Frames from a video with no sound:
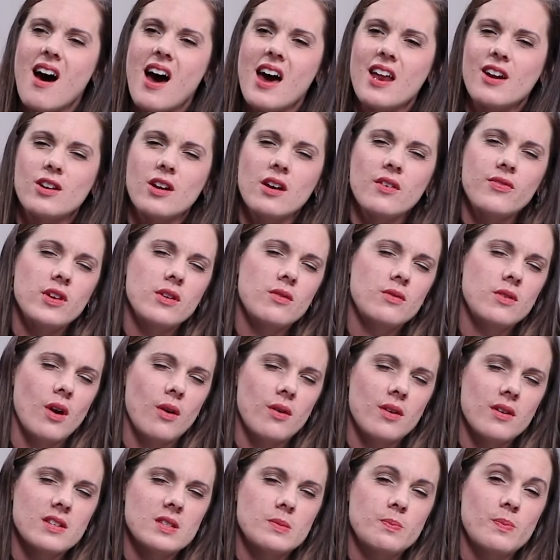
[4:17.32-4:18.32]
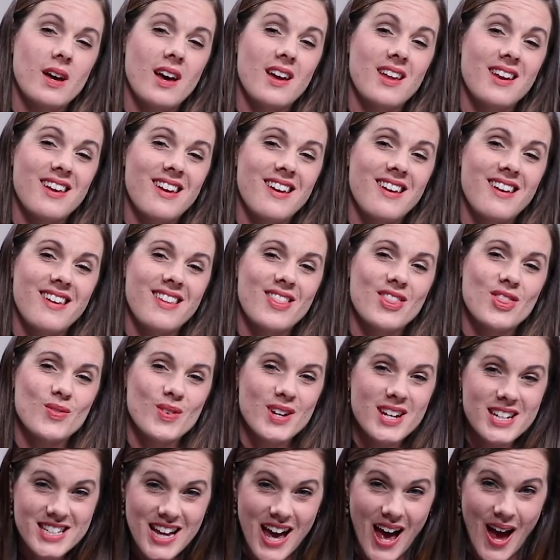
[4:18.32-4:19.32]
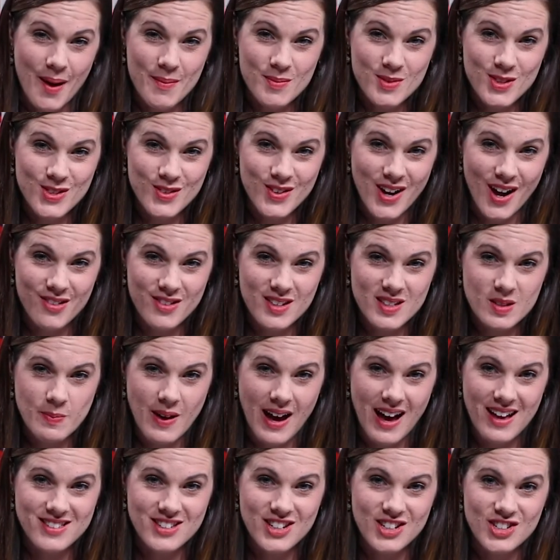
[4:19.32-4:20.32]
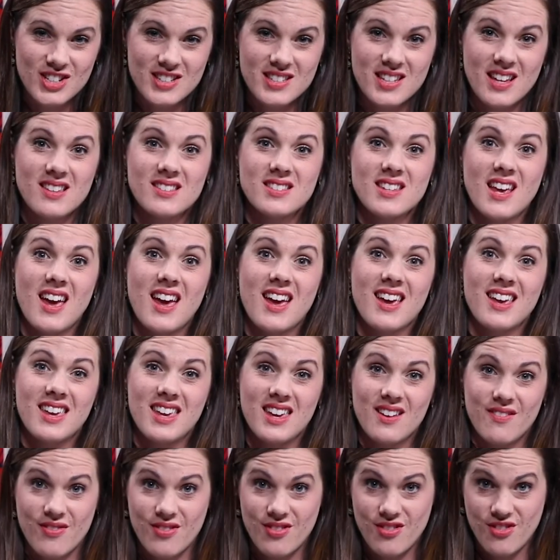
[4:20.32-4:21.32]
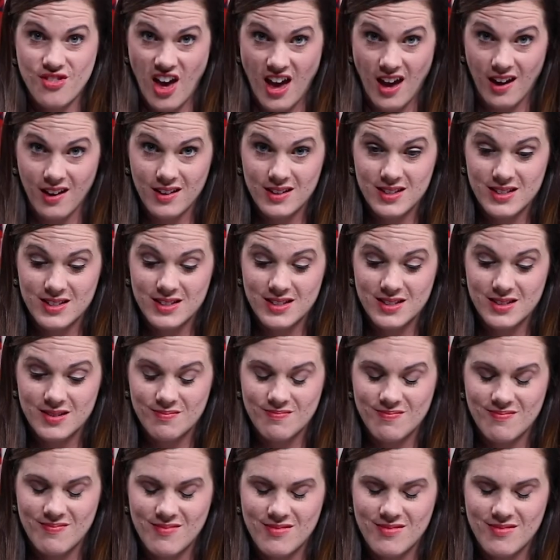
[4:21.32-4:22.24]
I don't know if you noticed, but Three times throughout this passage it says, give thanks.